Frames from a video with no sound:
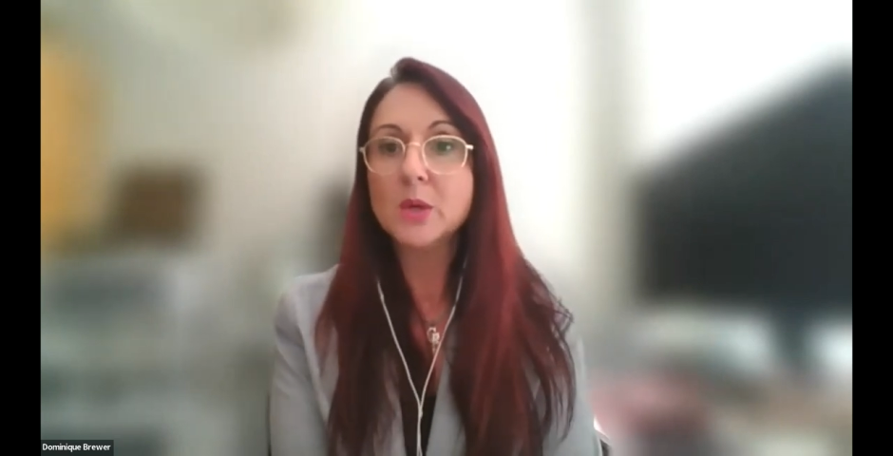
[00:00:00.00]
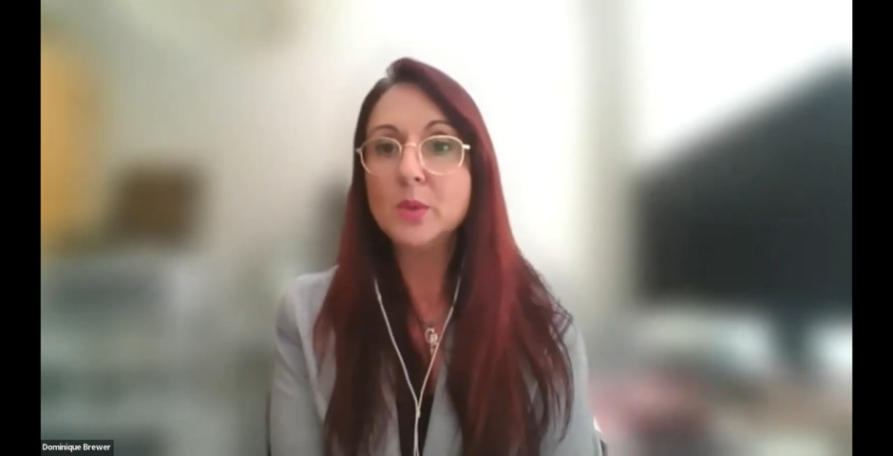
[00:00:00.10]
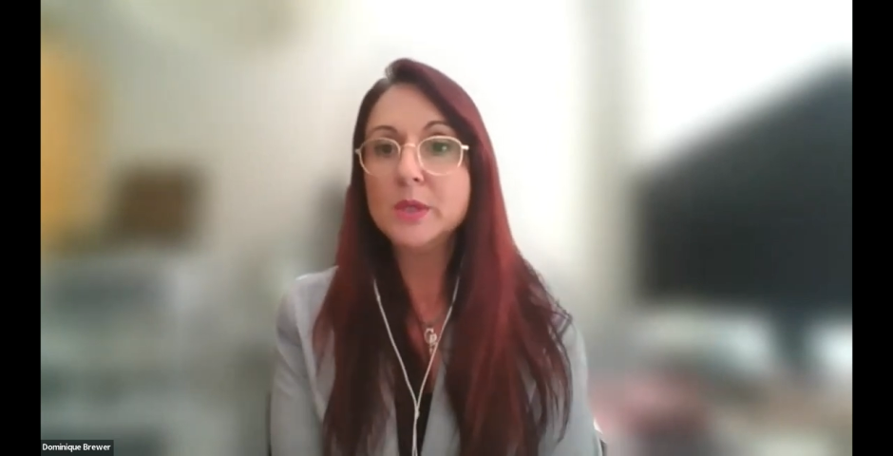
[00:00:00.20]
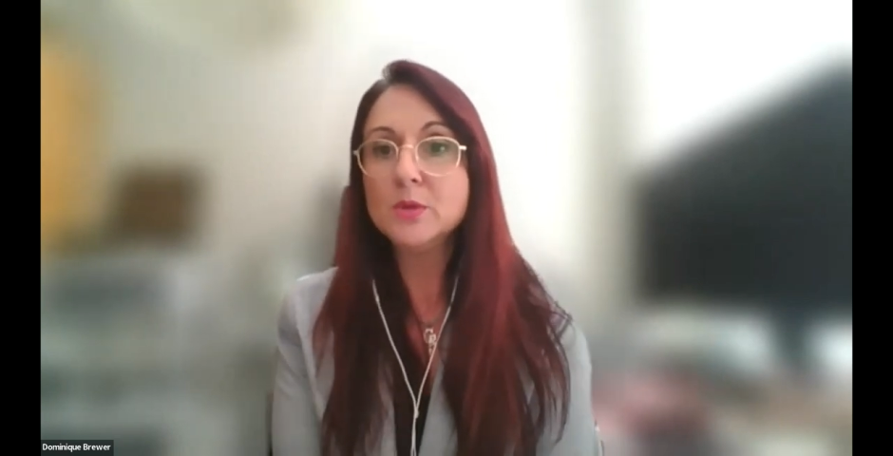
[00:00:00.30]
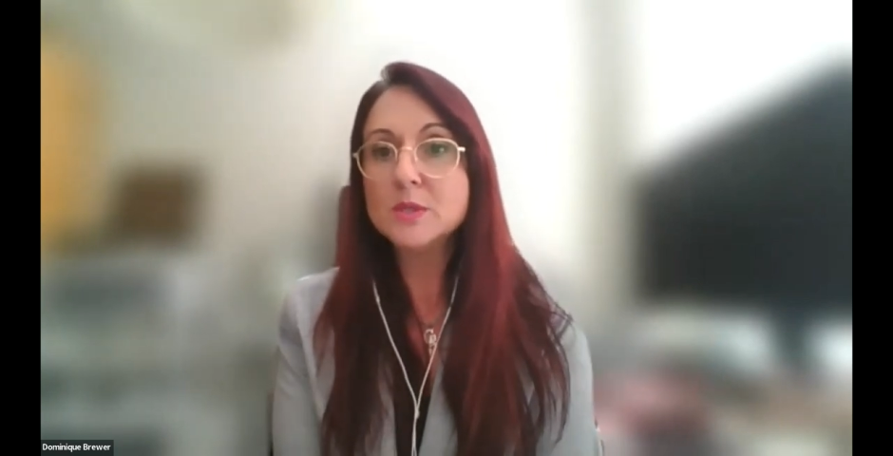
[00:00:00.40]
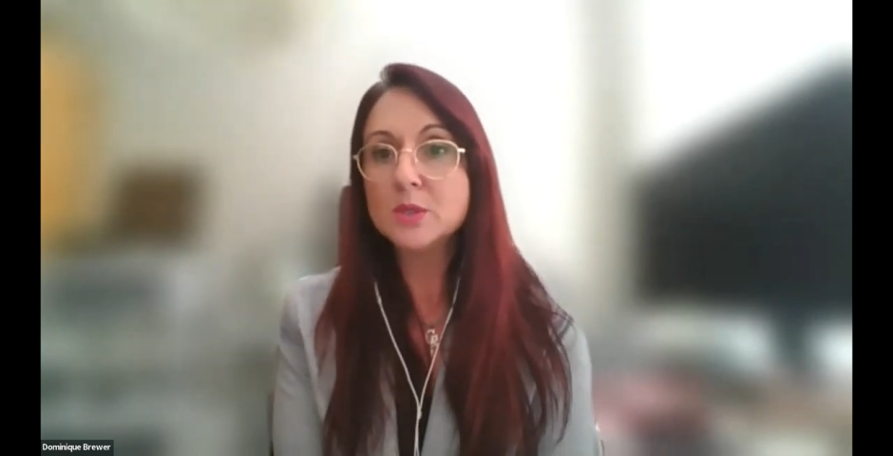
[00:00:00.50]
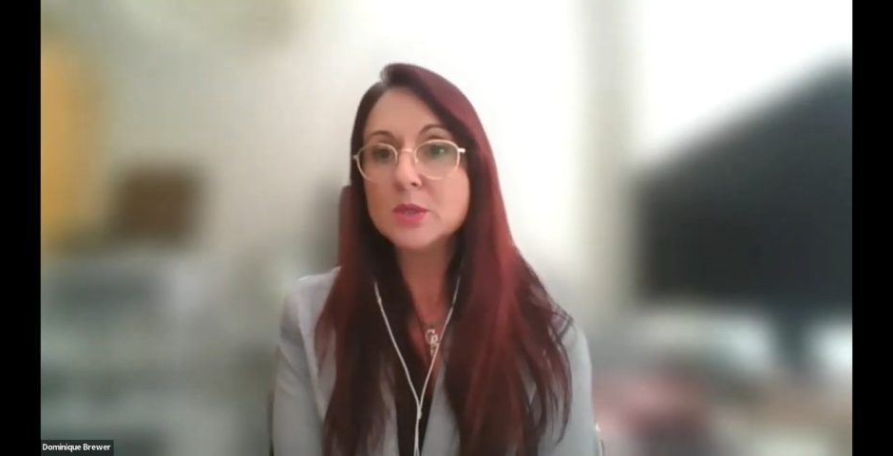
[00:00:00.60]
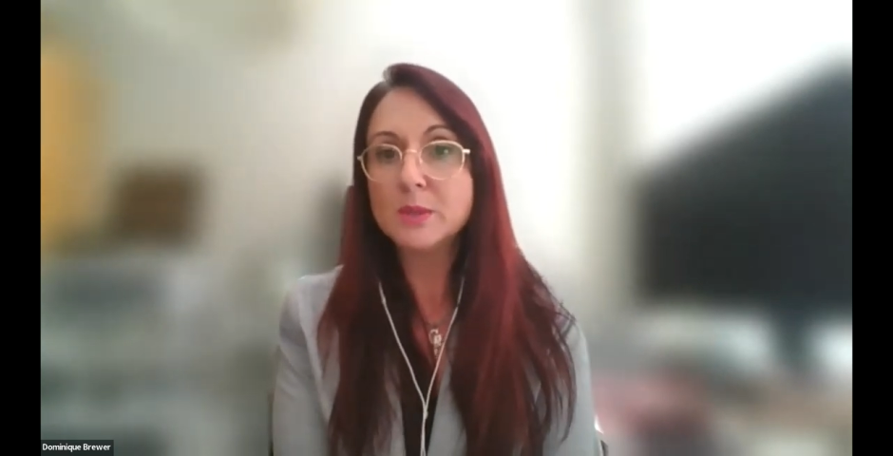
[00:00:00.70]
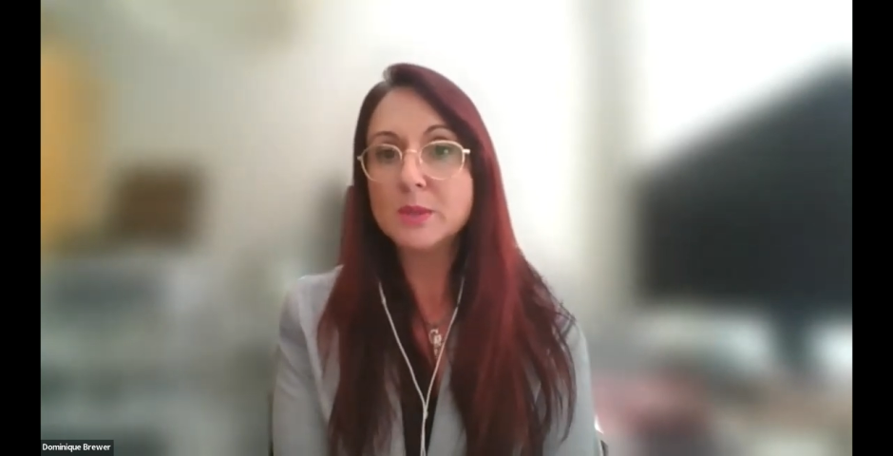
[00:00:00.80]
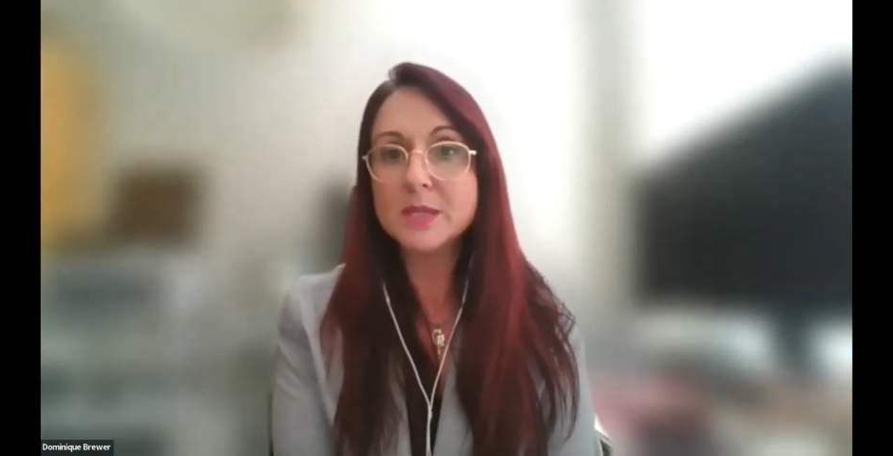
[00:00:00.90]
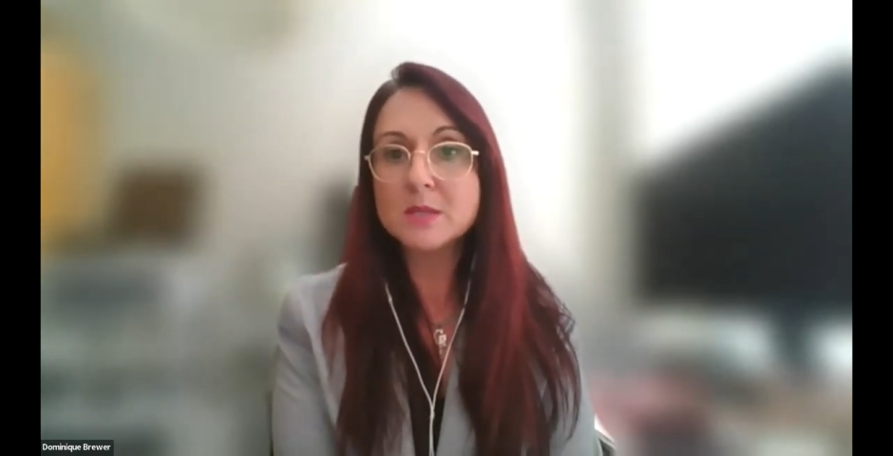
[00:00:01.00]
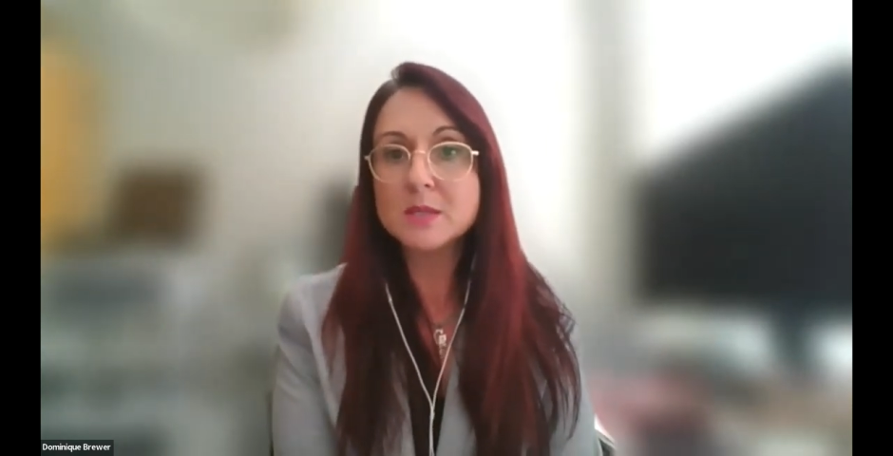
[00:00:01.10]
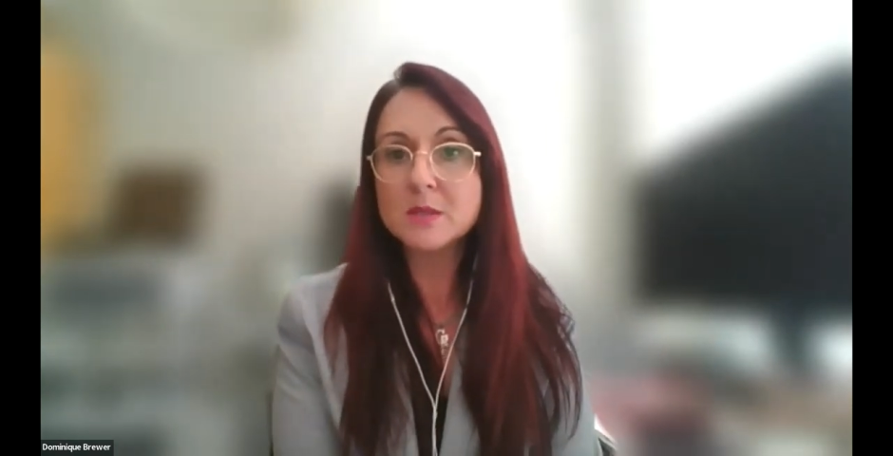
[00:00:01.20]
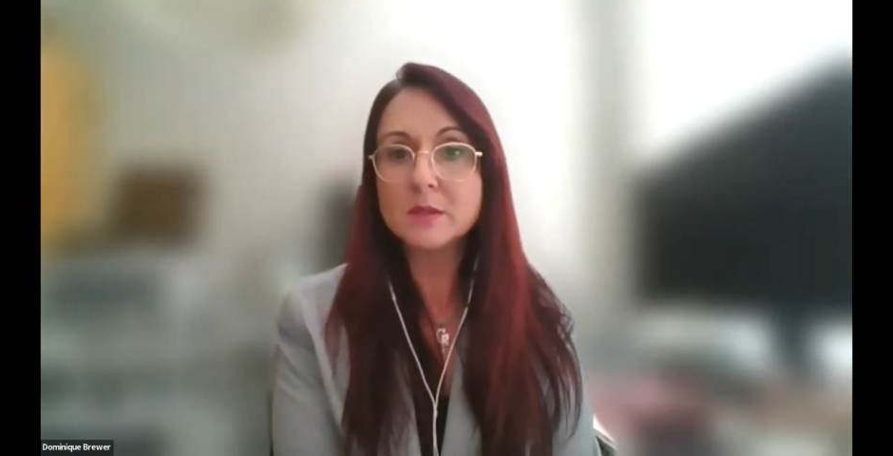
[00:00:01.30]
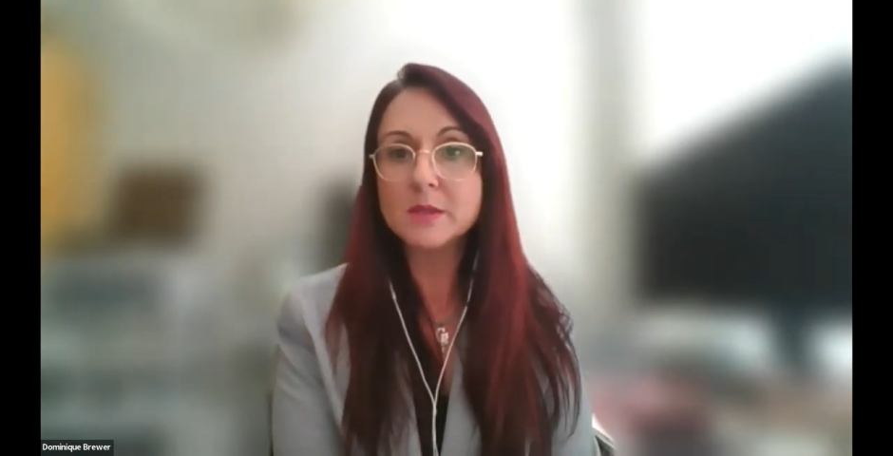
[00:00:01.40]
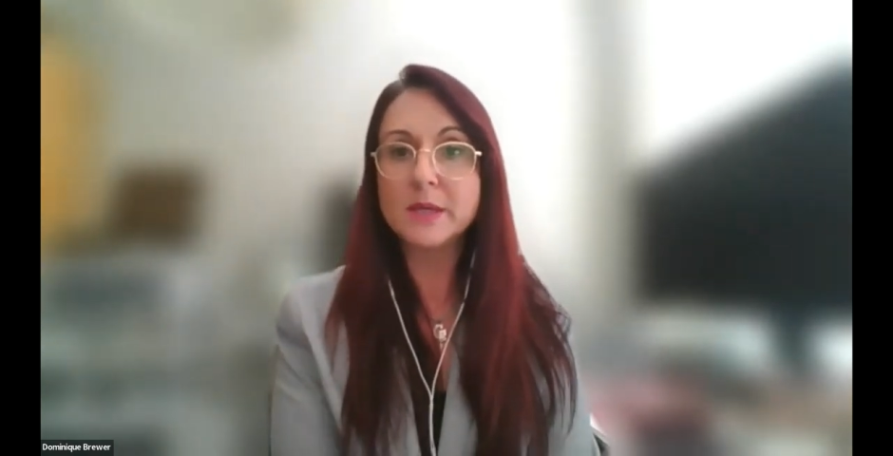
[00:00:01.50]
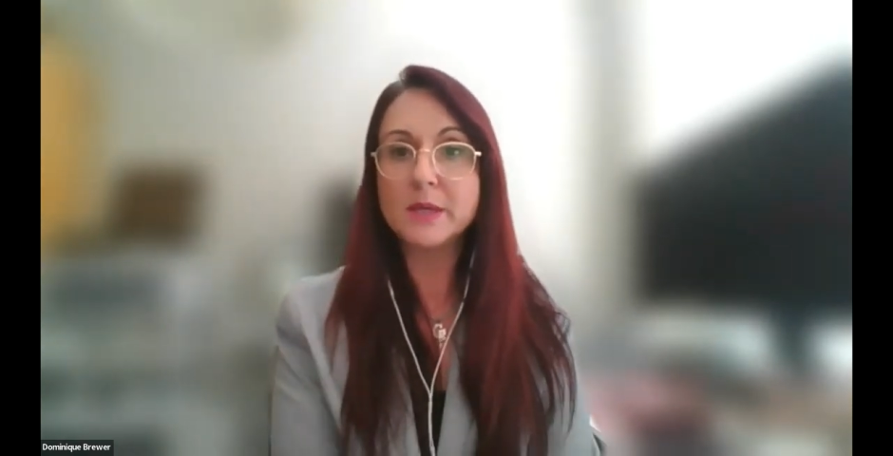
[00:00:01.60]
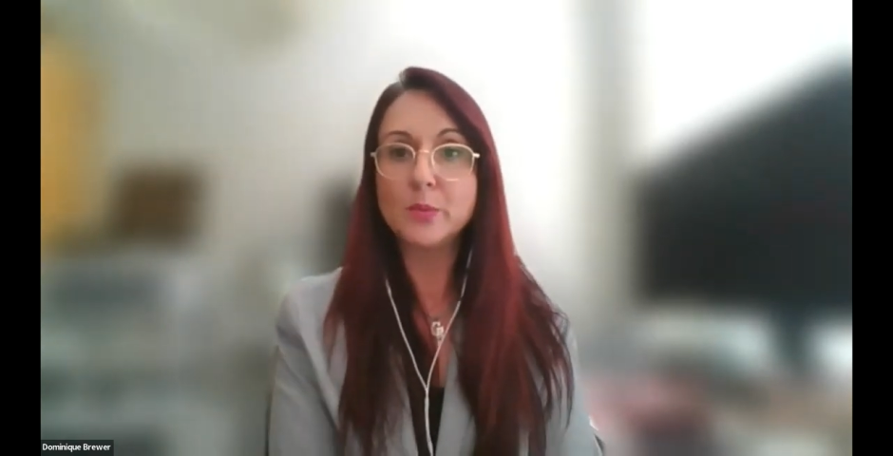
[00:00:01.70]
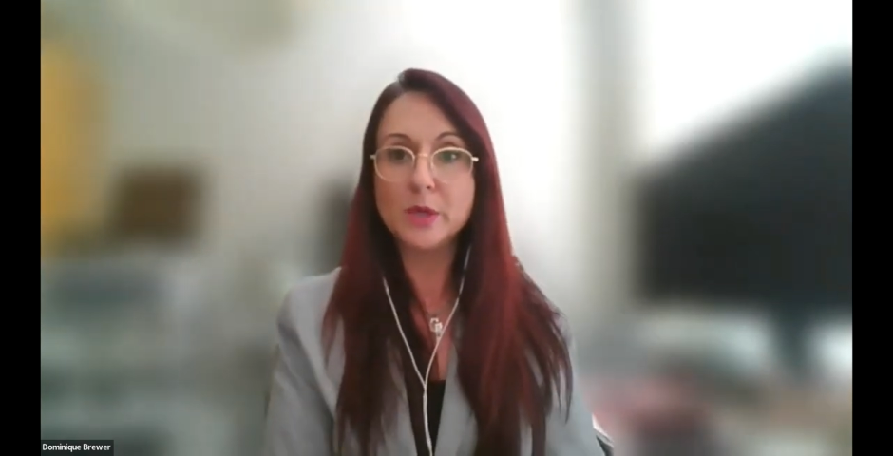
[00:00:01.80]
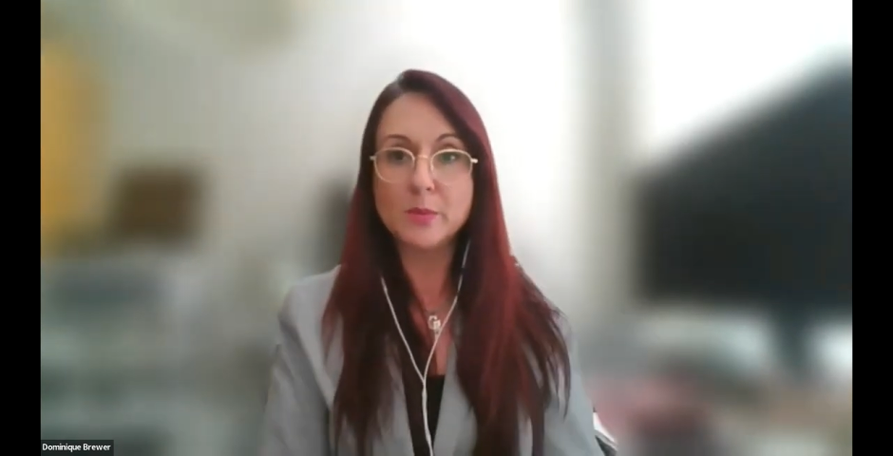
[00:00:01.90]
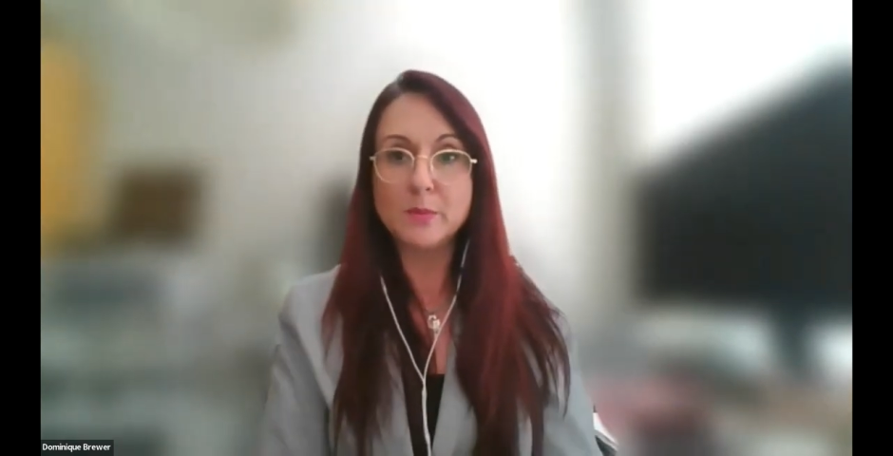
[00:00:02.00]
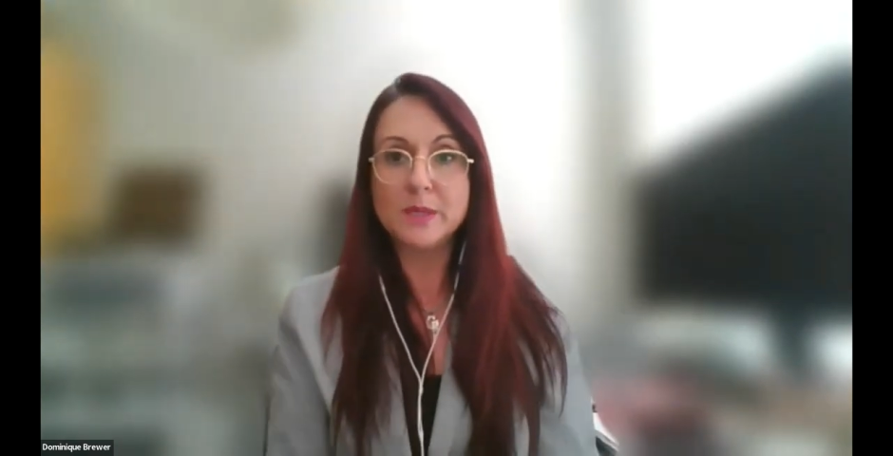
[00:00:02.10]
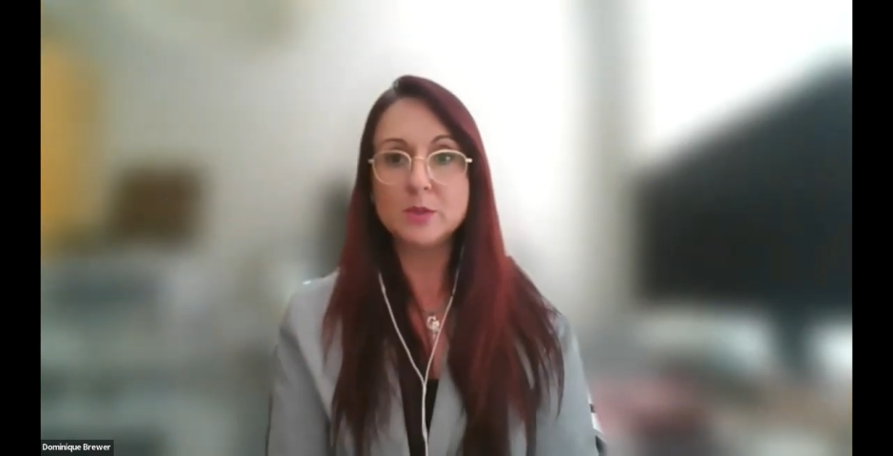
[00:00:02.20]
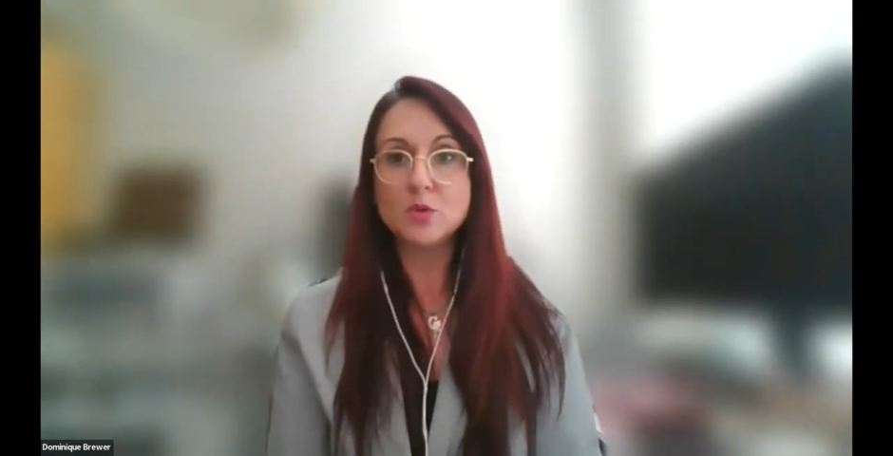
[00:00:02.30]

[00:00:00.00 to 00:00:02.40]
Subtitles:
We use it with my son and I recommend